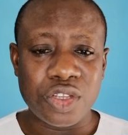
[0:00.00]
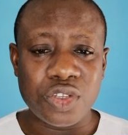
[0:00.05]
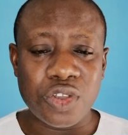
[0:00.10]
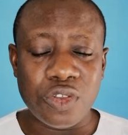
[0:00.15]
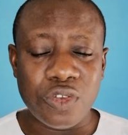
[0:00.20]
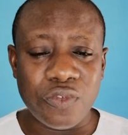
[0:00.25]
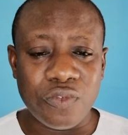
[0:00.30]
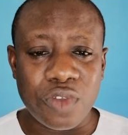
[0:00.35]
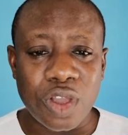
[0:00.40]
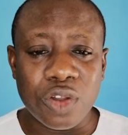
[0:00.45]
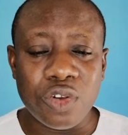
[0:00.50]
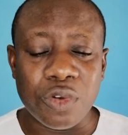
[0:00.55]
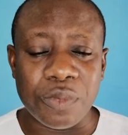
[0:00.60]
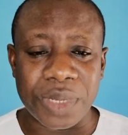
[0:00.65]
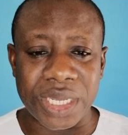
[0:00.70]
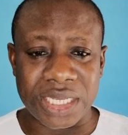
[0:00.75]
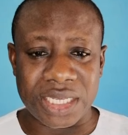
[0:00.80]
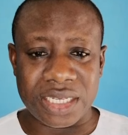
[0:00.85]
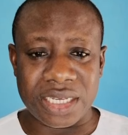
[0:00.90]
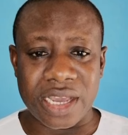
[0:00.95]
So you've got
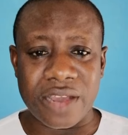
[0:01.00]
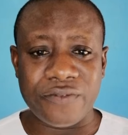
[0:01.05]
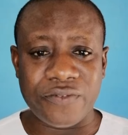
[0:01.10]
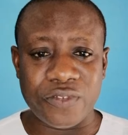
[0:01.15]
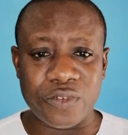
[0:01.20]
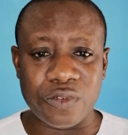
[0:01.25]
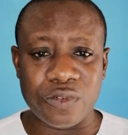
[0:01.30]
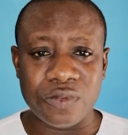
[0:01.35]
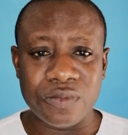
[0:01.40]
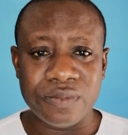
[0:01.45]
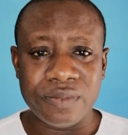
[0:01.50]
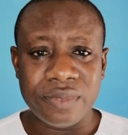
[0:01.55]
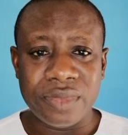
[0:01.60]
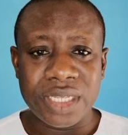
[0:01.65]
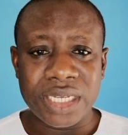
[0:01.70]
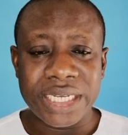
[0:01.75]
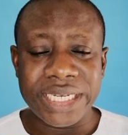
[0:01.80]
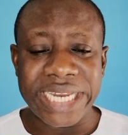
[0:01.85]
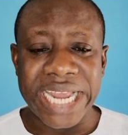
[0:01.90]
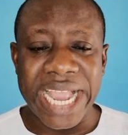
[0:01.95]
to be careful.
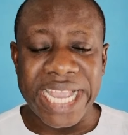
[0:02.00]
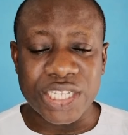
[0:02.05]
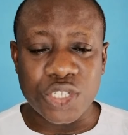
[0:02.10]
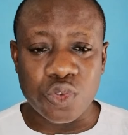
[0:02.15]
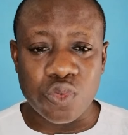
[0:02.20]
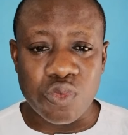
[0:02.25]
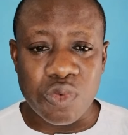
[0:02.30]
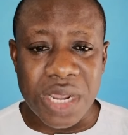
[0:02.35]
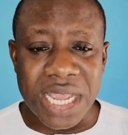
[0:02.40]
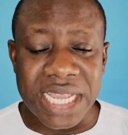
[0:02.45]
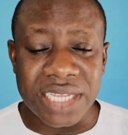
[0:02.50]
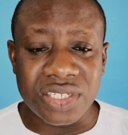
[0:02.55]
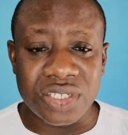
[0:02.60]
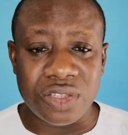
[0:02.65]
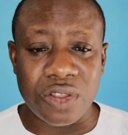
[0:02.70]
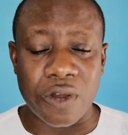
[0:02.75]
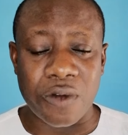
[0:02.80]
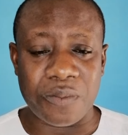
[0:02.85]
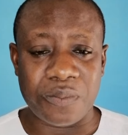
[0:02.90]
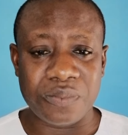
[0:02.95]
There is
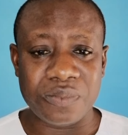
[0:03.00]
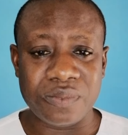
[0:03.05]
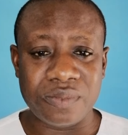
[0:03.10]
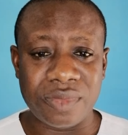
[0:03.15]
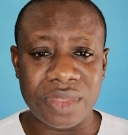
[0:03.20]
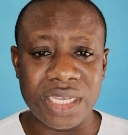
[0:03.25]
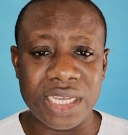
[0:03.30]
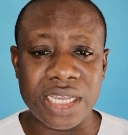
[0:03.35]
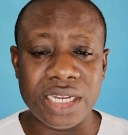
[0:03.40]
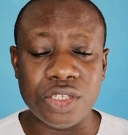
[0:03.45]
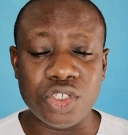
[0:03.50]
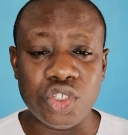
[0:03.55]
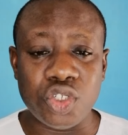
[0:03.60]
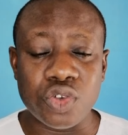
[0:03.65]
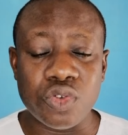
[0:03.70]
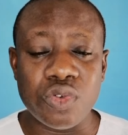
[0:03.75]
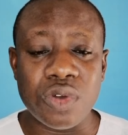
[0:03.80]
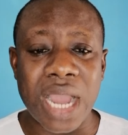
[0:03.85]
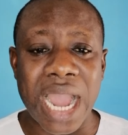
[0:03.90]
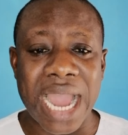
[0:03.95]
wisdom in
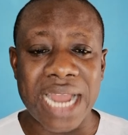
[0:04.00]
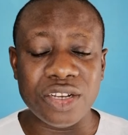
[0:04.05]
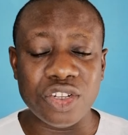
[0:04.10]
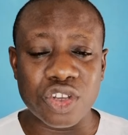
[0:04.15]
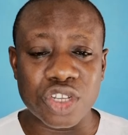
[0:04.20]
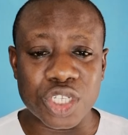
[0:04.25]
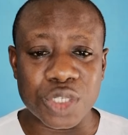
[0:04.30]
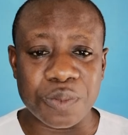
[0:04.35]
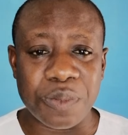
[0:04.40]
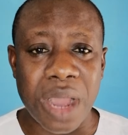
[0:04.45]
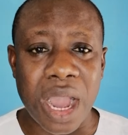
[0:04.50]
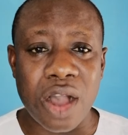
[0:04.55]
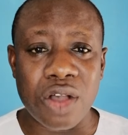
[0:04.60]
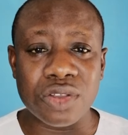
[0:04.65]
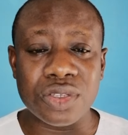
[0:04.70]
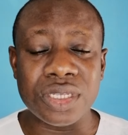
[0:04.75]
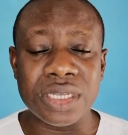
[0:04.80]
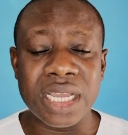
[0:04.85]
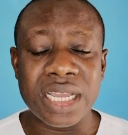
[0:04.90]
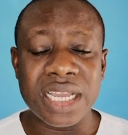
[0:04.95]
you and your
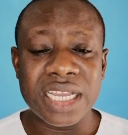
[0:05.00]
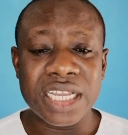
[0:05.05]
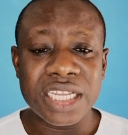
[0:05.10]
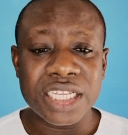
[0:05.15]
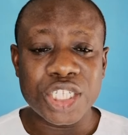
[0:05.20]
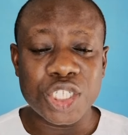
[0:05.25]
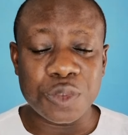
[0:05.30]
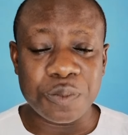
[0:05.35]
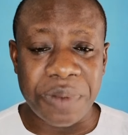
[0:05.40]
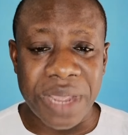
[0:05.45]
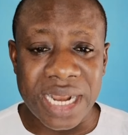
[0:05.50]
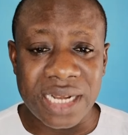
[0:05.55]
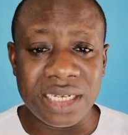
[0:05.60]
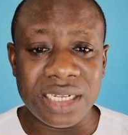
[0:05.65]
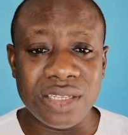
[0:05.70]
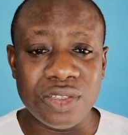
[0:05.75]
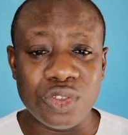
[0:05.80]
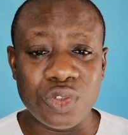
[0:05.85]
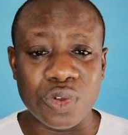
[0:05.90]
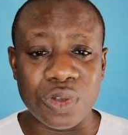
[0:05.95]
spouse
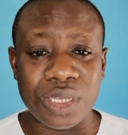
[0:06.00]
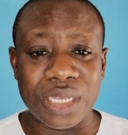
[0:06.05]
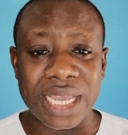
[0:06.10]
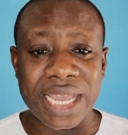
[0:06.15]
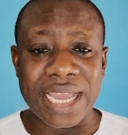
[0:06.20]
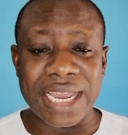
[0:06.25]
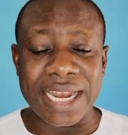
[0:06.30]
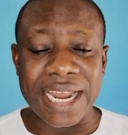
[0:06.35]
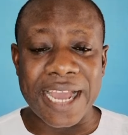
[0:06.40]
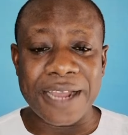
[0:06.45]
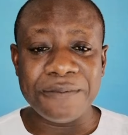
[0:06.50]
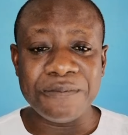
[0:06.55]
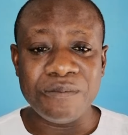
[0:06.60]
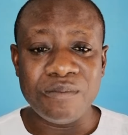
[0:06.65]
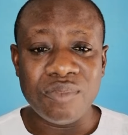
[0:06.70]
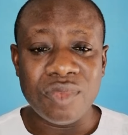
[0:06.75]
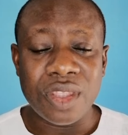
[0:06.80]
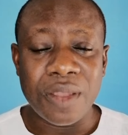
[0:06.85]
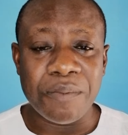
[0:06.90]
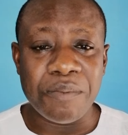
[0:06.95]
spending together,
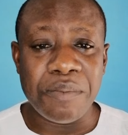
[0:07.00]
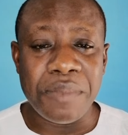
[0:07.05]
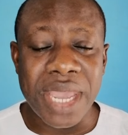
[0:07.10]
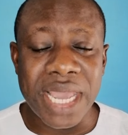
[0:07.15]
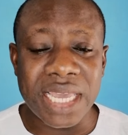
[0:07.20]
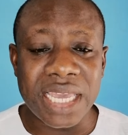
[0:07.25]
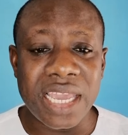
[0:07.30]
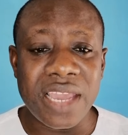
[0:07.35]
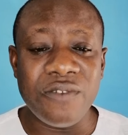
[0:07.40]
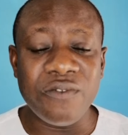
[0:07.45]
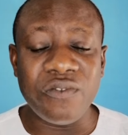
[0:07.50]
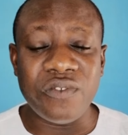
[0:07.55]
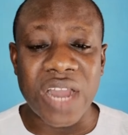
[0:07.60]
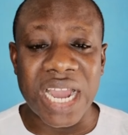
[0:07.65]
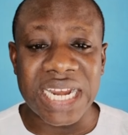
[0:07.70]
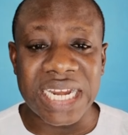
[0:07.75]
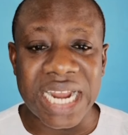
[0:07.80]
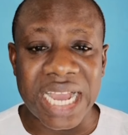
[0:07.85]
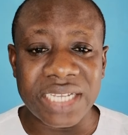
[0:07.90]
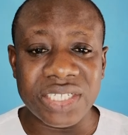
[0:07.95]
making
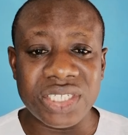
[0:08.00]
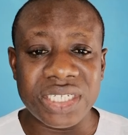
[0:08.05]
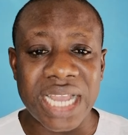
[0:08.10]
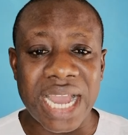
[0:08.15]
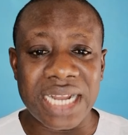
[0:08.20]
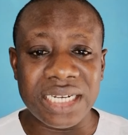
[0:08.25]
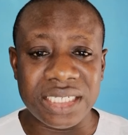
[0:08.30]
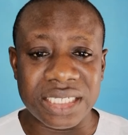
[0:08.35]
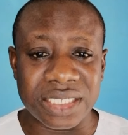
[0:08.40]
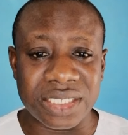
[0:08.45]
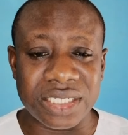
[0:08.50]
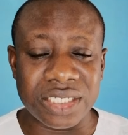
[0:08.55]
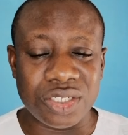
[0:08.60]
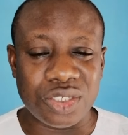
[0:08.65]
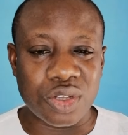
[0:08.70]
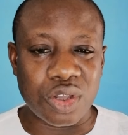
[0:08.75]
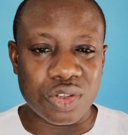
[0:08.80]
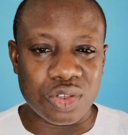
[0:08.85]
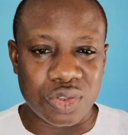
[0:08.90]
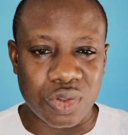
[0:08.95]
financial
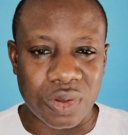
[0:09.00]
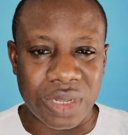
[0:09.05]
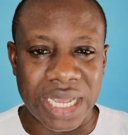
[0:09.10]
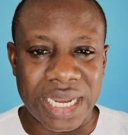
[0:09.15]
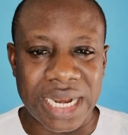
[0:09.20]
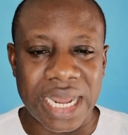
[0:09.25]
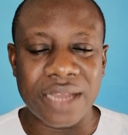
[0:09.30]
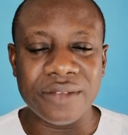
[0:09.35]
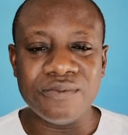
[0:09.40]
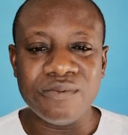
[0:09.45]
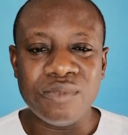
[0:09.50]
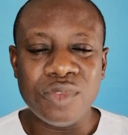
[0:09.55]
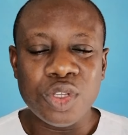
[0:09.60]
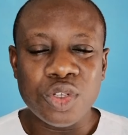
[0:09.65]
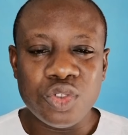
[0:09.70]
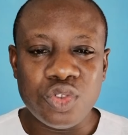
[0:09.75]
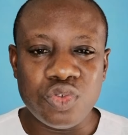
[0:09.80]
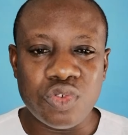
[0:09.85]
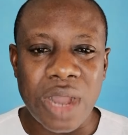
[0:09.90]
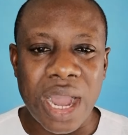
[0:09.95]
decisions together.
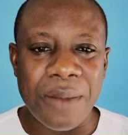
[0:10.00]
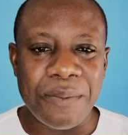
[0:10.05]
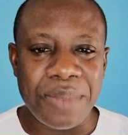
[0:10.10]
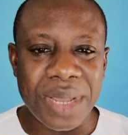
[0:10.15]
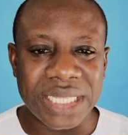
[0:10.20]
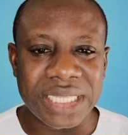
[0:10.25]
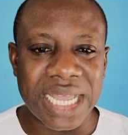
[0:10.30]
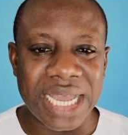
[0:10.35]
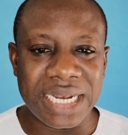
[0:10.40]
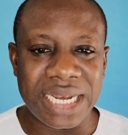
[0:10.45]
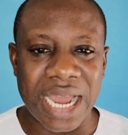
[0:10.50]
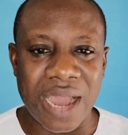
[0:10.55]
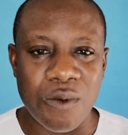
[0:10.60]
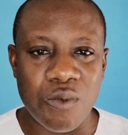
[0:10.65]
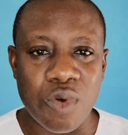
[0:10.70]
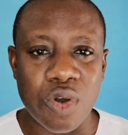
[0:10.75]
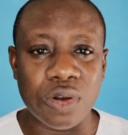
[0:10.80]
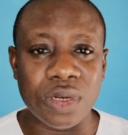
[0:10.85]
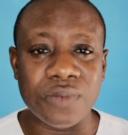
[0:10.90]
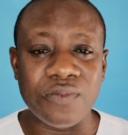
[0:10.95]
Two are better
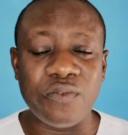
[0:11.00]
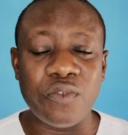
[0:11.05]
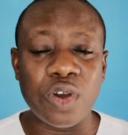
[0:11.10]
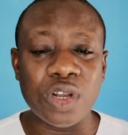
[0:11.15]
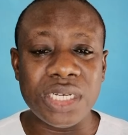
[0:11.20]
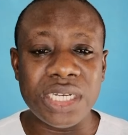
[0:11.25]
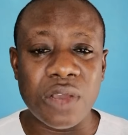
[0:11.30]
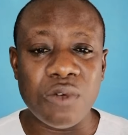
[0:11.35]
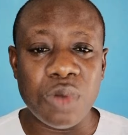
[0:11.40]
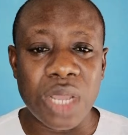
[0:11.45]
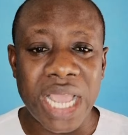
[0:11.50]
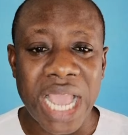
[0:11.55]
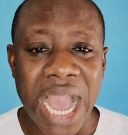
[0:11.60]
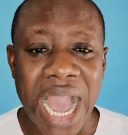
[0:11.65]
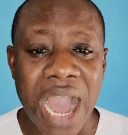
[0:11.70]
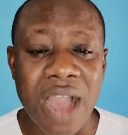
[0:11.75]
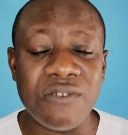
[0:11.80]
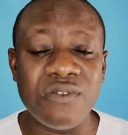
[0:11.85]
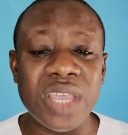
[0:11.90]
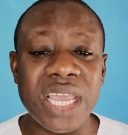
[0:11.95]
than one, for they will
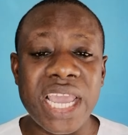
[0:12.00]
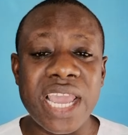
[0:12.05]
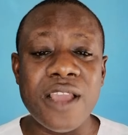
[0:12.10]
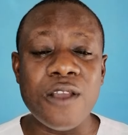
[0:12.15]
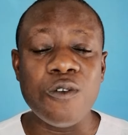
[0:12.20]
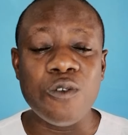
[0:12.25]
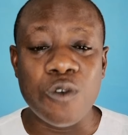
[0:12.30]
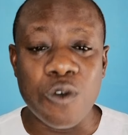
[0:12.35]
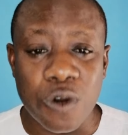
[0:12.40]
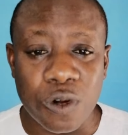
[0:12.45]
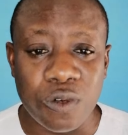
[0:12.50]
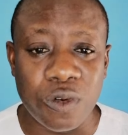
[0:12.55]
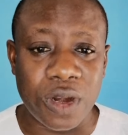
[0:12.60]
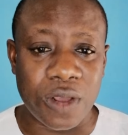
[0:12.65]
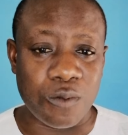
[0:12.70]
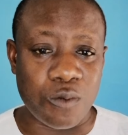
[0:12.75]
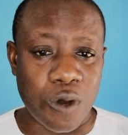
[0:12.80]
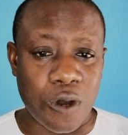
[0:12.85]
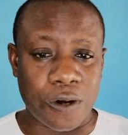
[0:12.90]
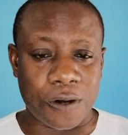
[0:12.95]
have a good
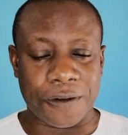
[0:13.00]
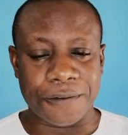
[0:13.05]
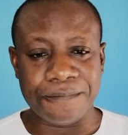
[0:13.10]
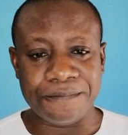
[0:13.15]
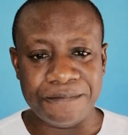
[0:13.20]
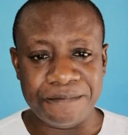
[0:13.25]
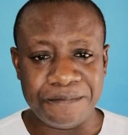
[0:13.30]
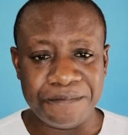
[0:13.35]
reward